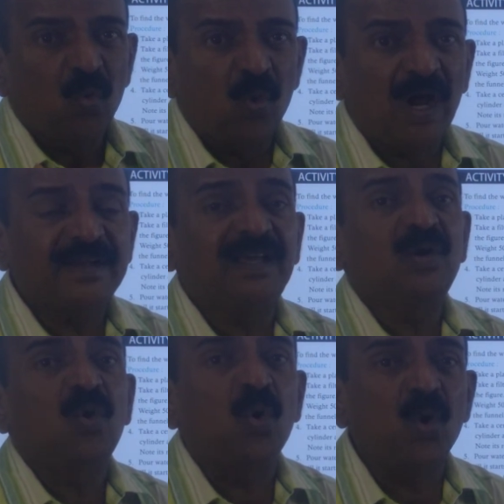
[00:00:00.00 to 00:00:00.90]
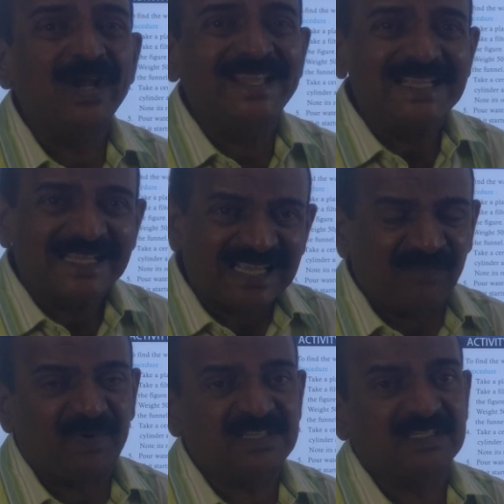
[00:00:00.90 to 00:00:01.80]
water holding
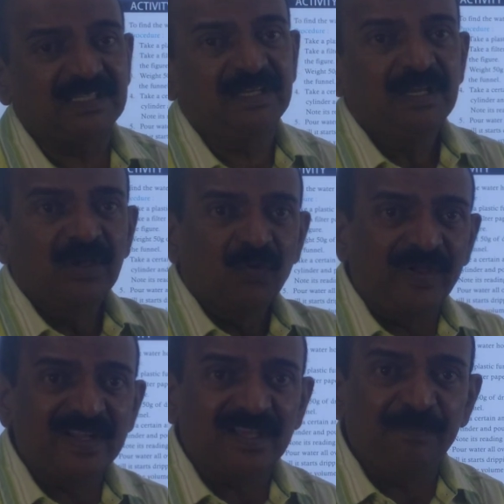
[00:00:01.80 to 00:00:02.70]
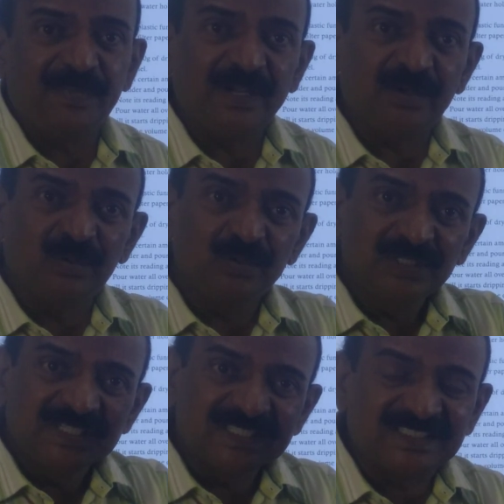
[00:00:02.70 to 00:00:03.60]
capacity when compared to
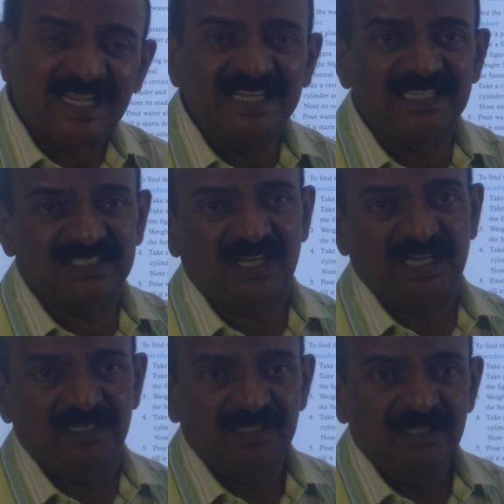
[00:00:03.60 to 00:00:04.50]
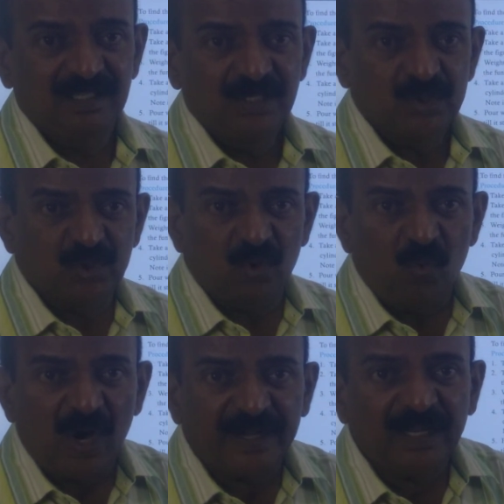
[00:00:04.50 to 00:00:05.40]
sandy soil. So
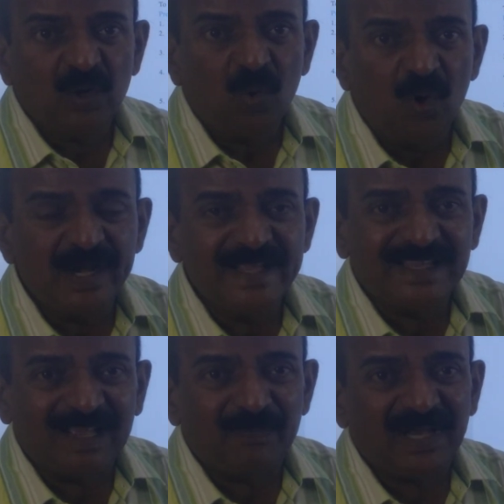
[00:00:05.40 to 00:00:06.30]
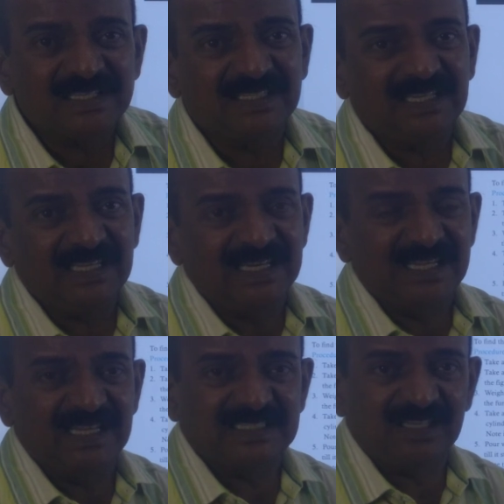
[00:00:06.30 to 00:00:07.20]
water holding capacity in
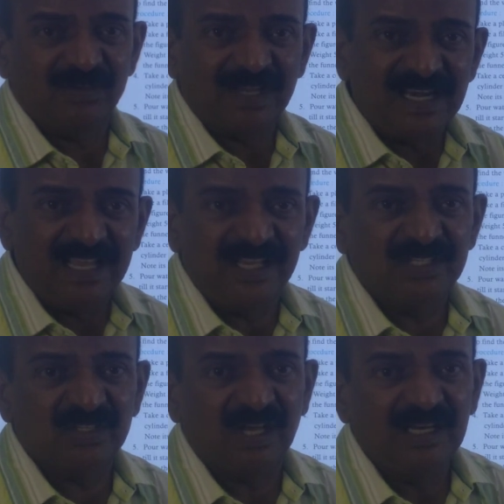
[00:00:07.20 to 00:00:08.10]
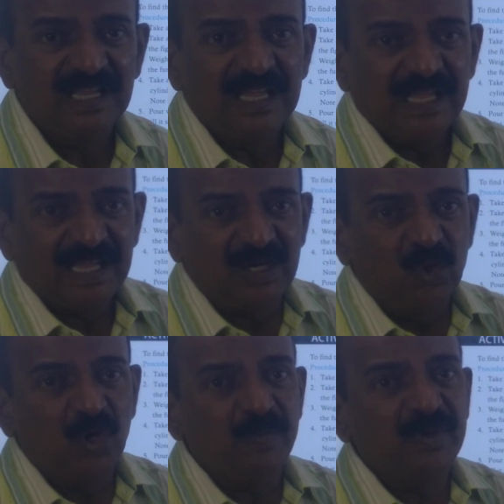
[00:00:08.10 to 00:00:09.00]
case of clayey soil and
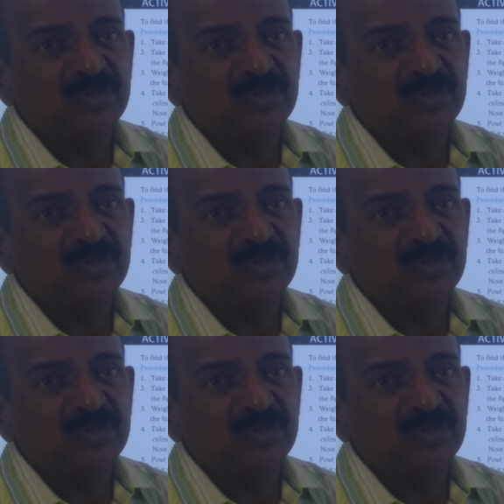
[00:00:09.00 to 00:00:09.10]
loamy